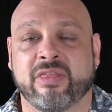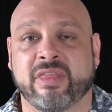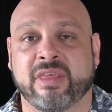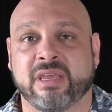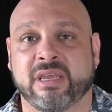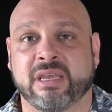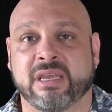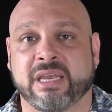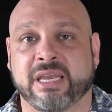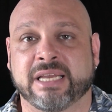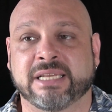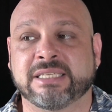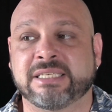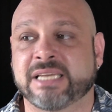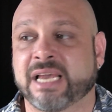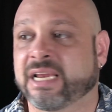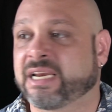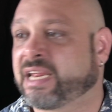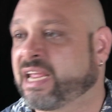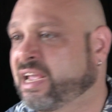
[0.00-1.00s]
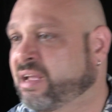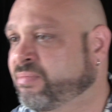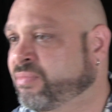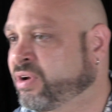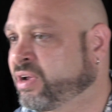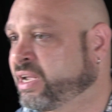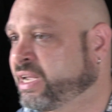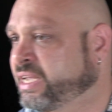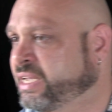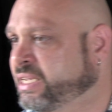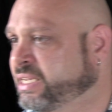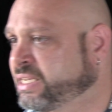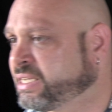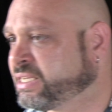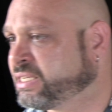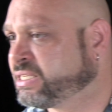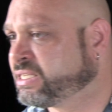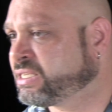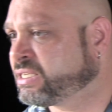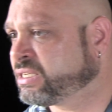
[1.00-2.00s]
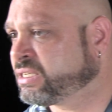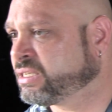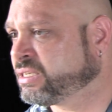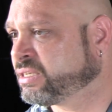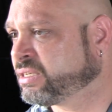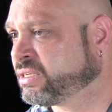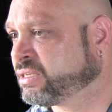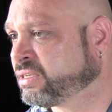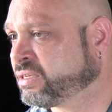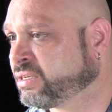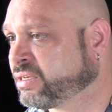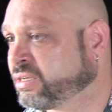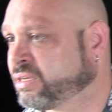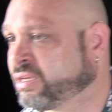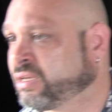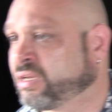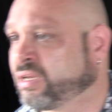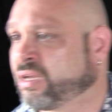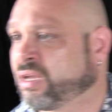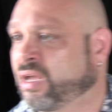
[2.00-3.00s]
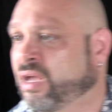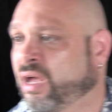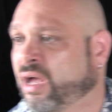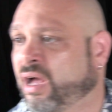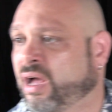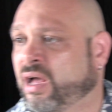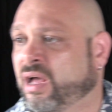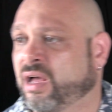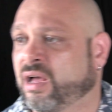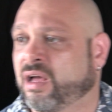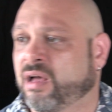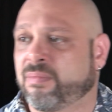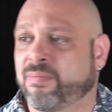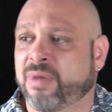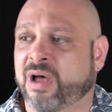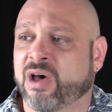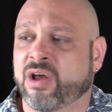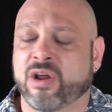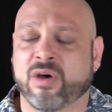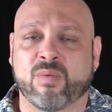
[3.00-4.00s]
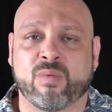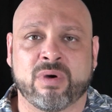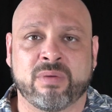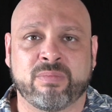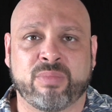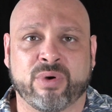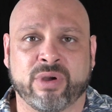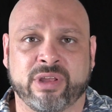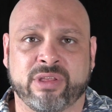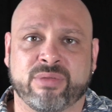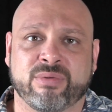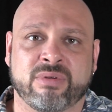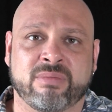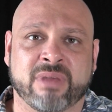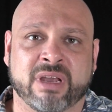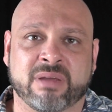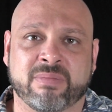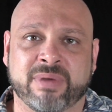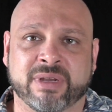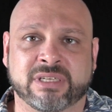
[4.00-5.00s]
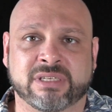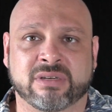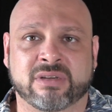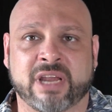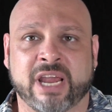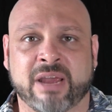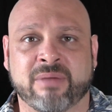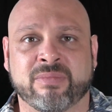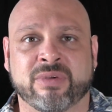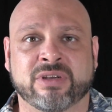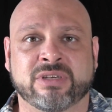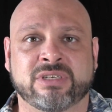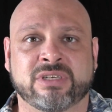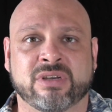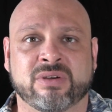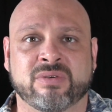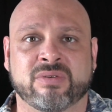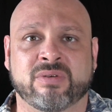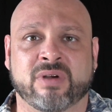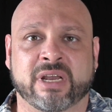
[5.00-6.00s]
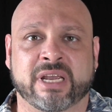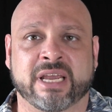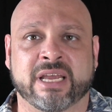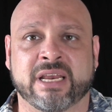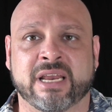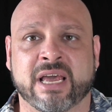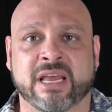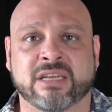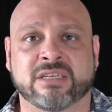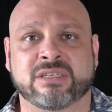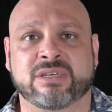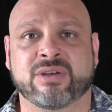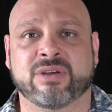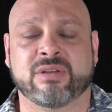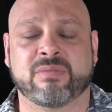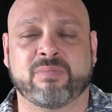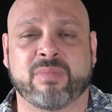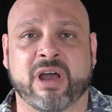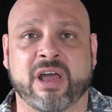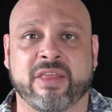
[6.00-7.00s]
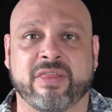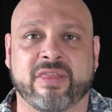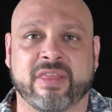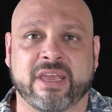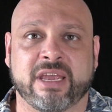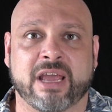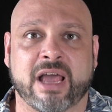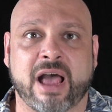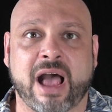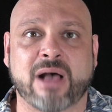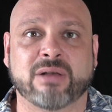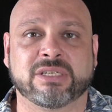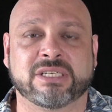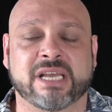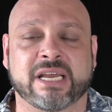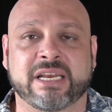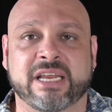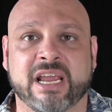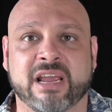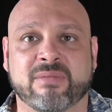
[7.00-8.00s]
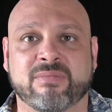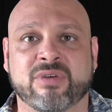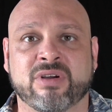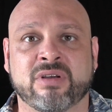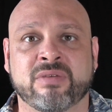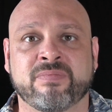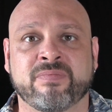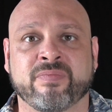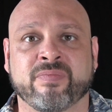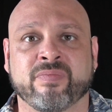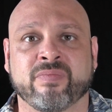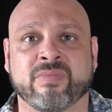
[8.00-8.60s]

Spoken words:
The inside camera is about a 1.3 megapixel camera, so again, not as good. But the outside camera,